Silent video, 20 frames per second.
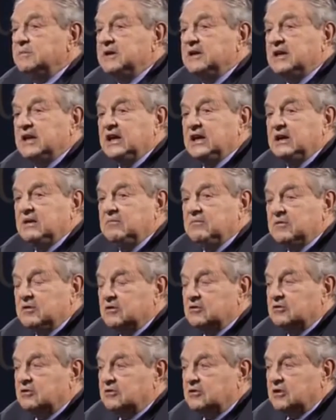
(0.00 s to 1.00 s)

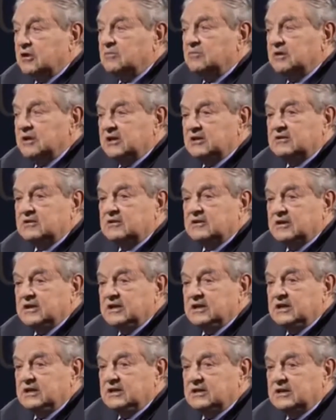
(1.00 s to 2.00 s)
became the dominant
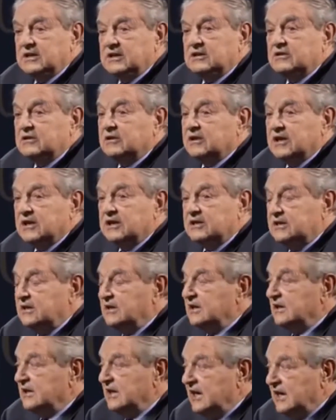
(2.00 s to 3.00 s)
creed in the
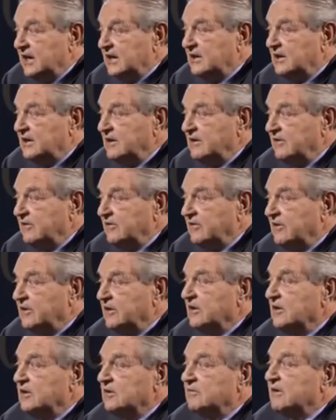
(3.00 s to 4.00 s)
1980s
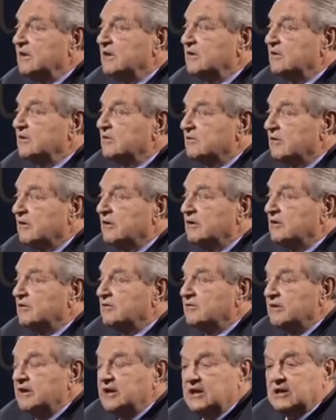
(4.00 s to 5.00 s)
when
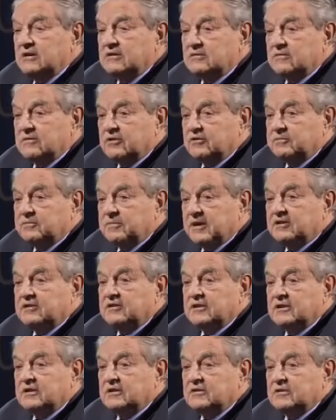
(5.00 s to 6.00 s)
Ronald Reagan was
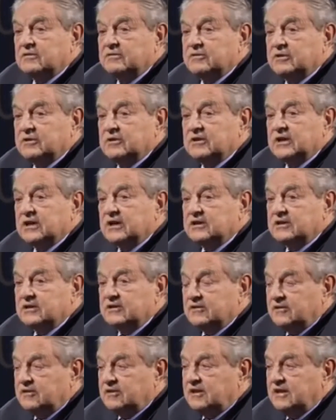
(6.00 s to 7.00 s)
President of the
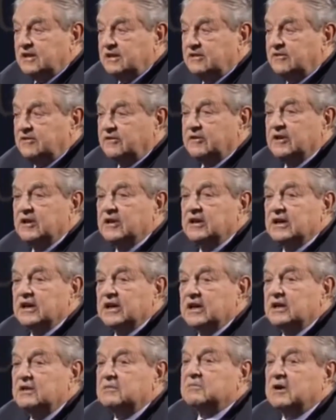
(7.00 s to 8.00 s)
United States
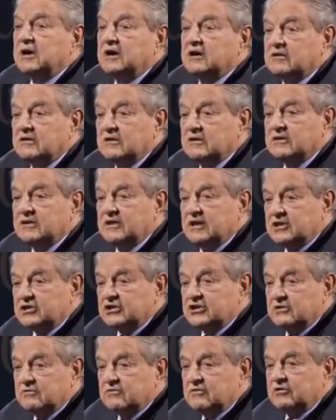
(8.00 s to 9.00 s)
and Margaret
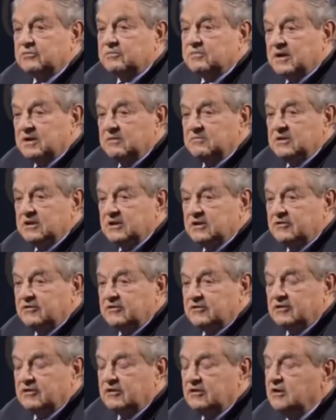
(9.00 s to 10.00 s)
Thatcher was Prime
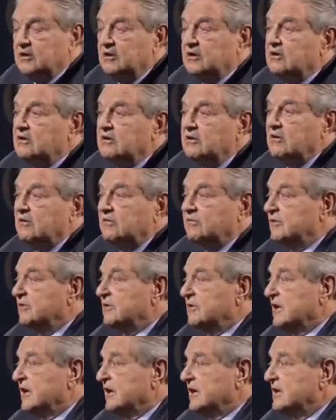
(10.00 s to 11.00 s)
Minister of the
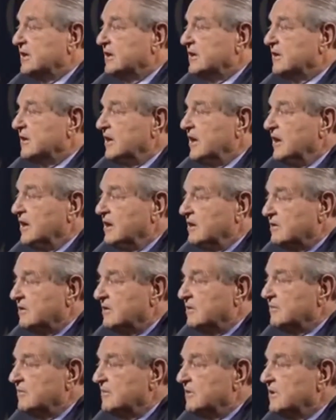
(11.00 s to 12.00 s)
United
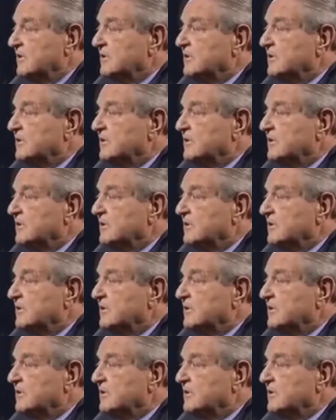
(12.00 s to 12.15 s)
Kingdom.